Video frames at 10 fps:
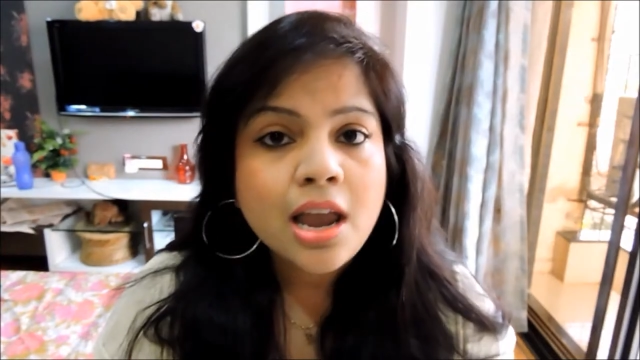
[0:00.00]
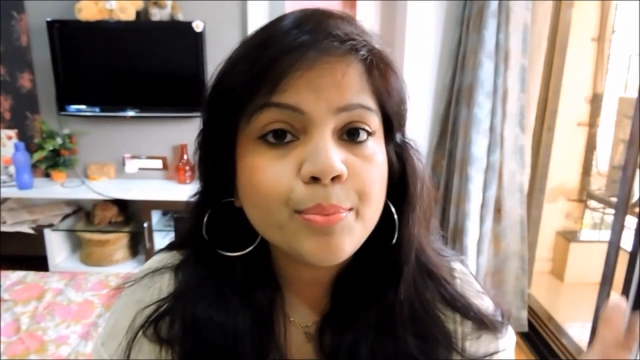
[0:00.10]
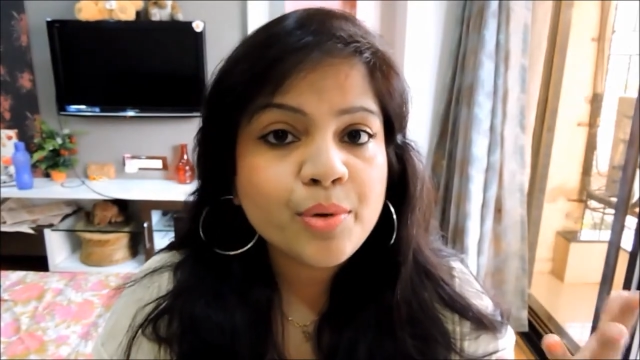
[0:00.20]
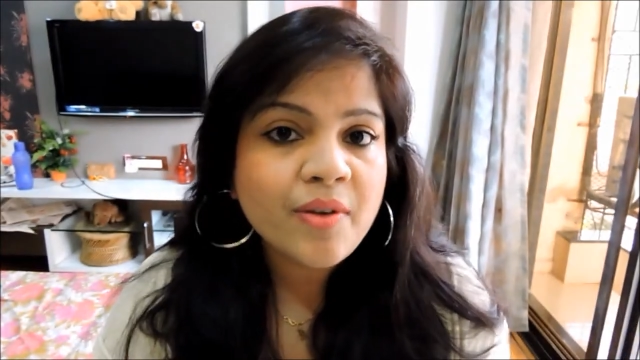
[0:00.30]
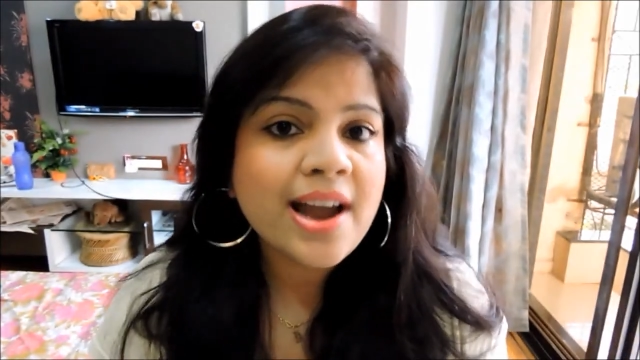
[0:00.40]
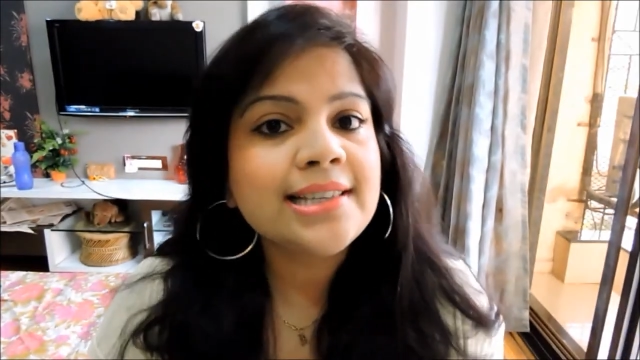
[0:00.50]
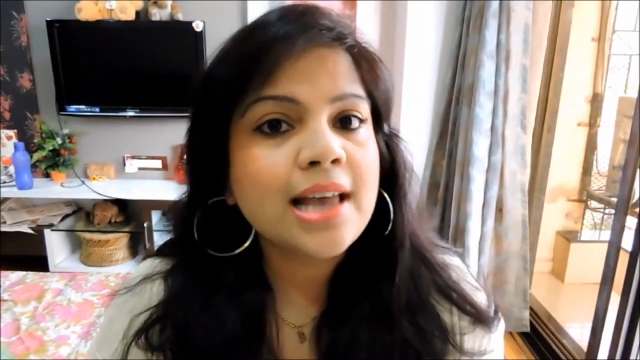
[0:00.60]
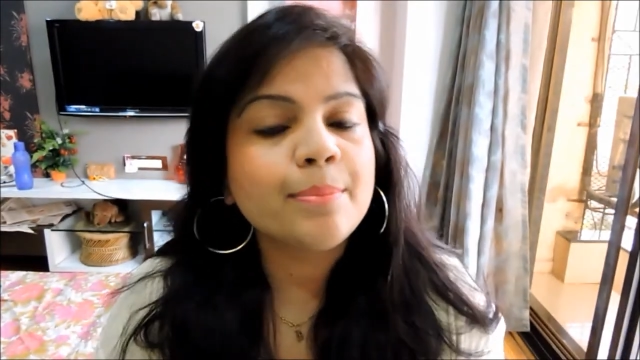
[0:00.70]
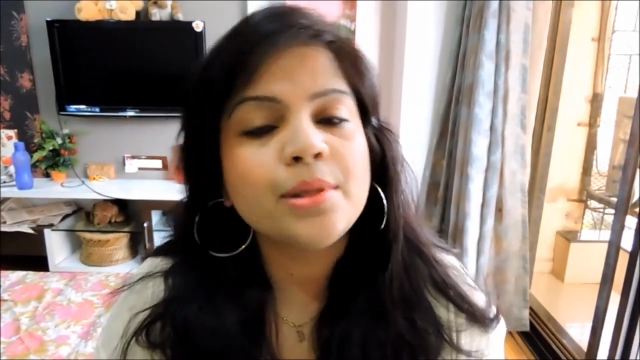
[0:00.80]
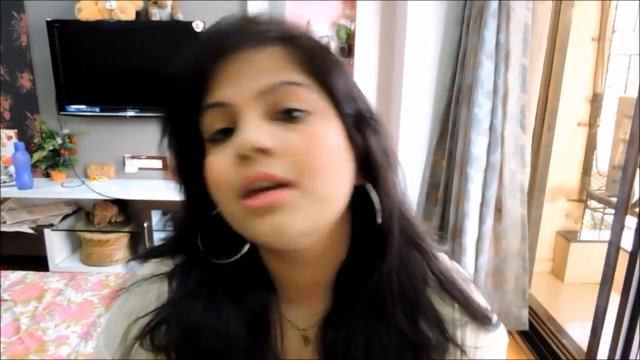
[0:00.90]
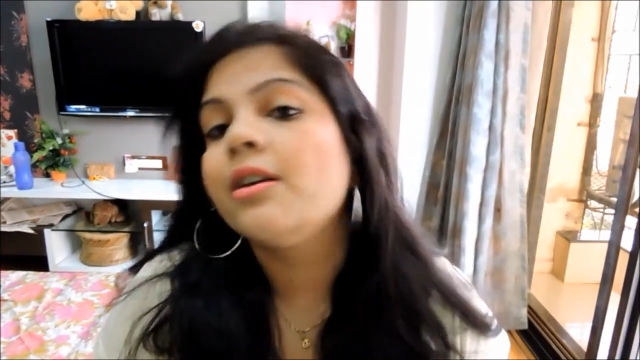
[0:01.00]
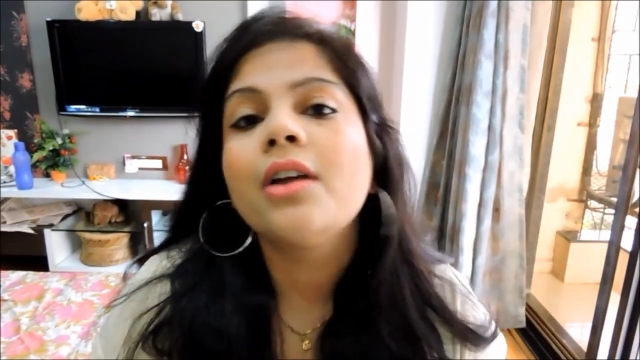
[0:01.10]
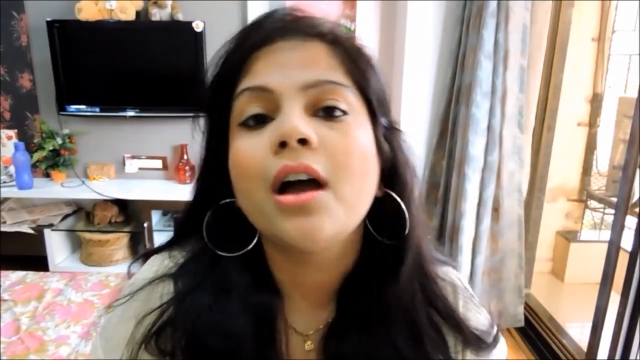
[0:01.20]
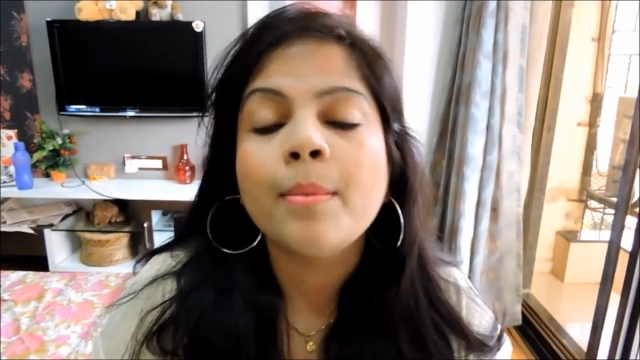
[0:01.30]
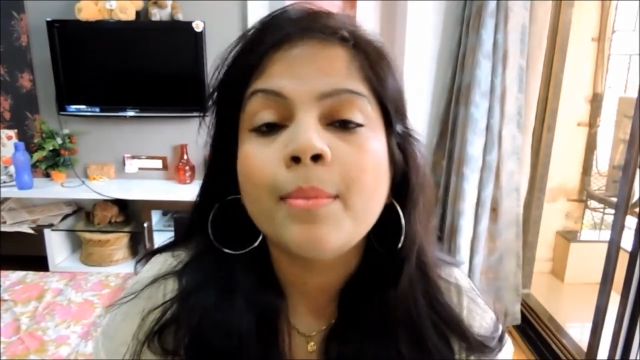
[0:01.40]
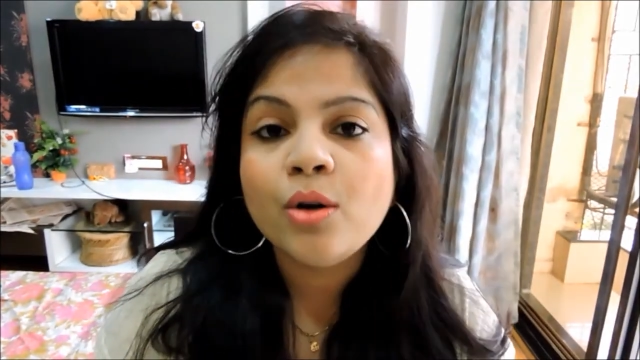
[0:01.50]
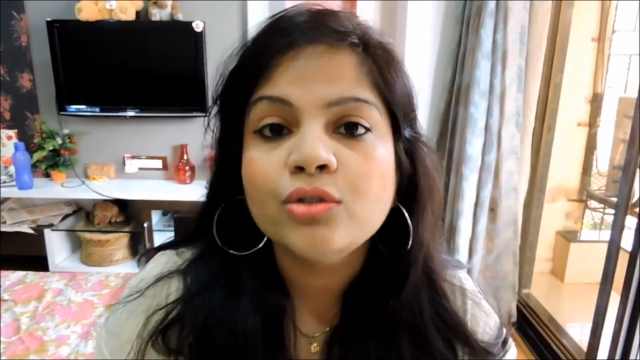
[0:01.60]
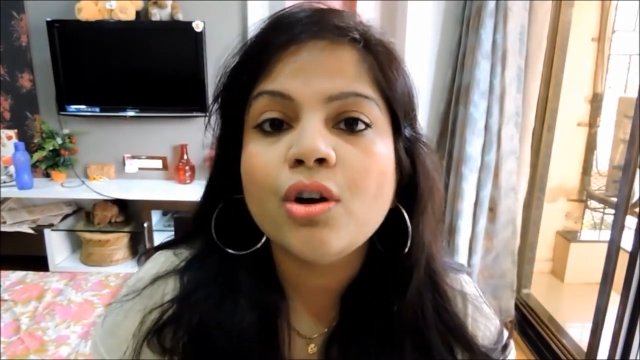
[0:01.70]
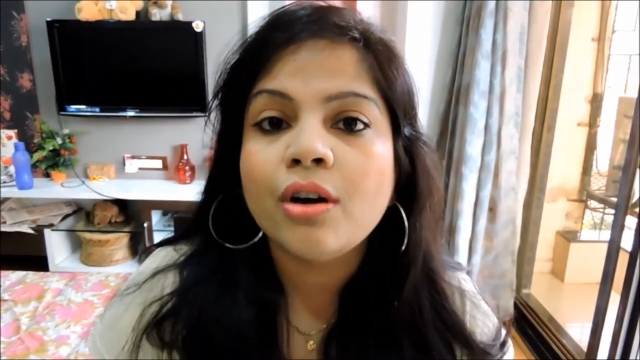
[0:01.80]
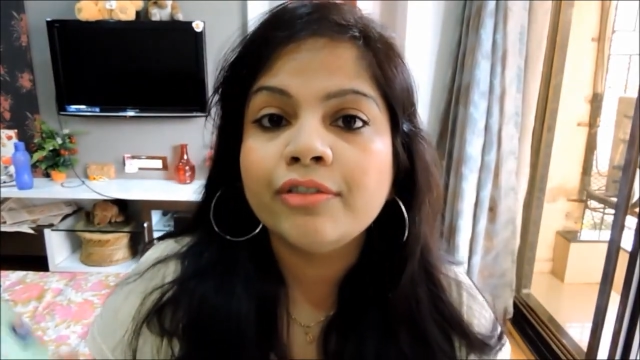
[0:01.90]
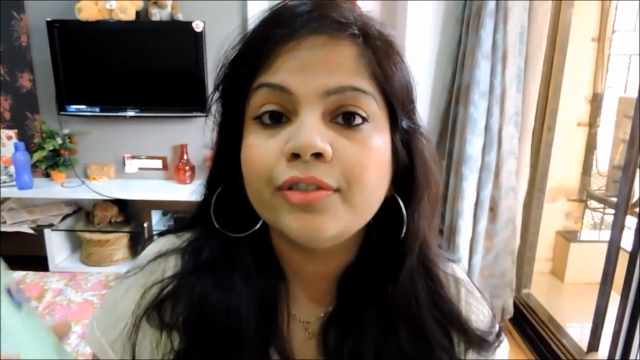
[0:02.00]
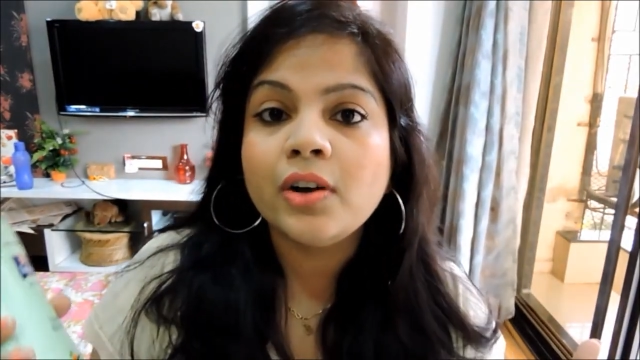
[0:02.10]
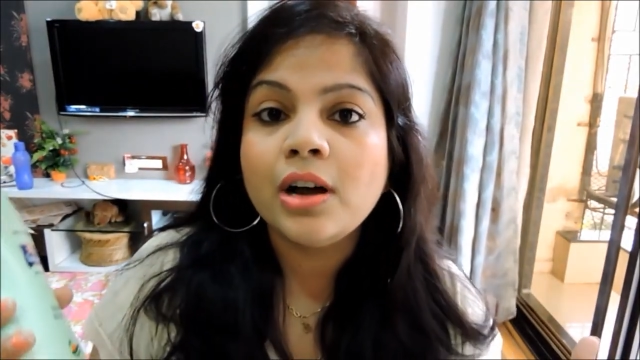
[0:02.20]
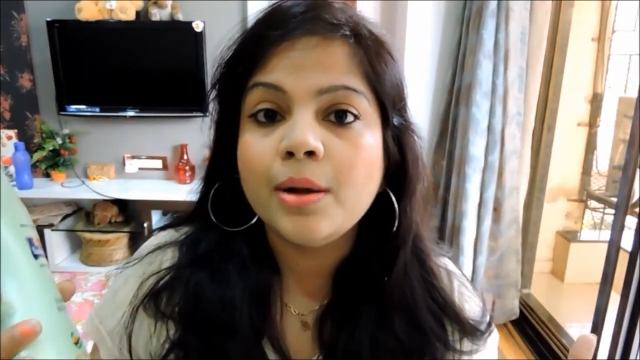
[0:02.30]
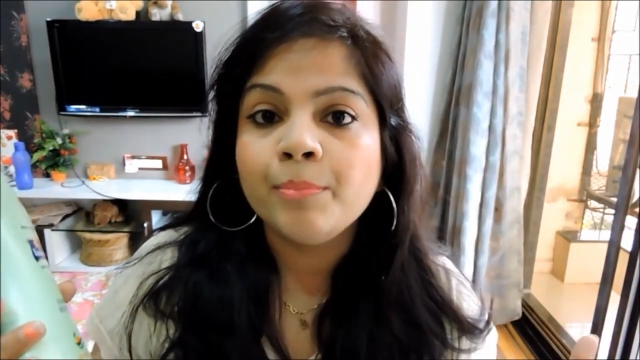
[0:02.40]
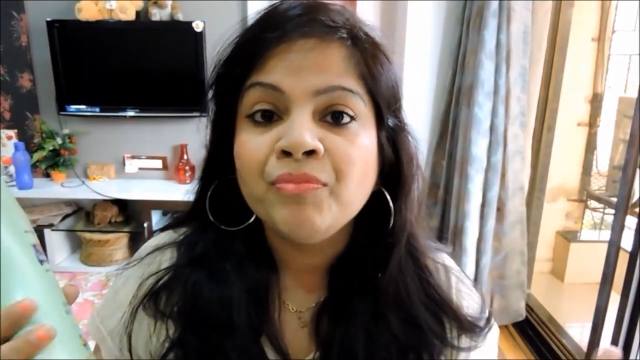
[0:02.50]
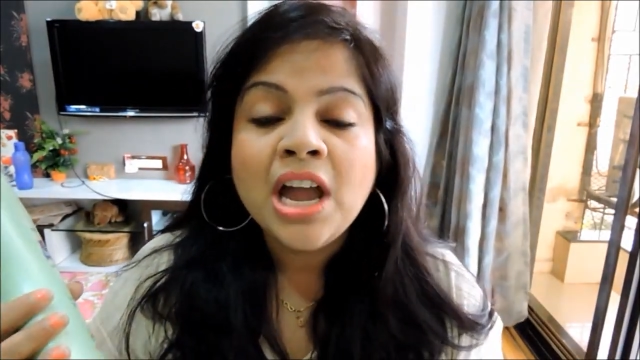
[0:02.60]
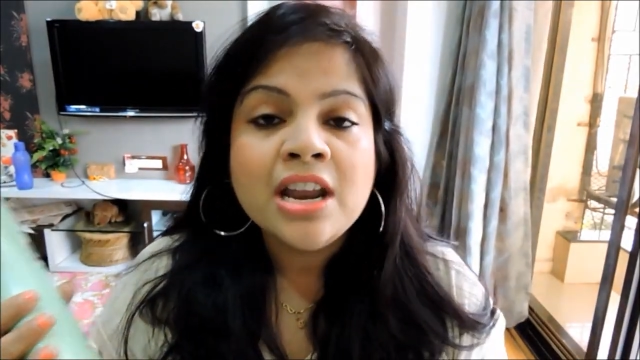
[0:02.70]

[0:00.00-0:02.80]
It provides ample amount of um,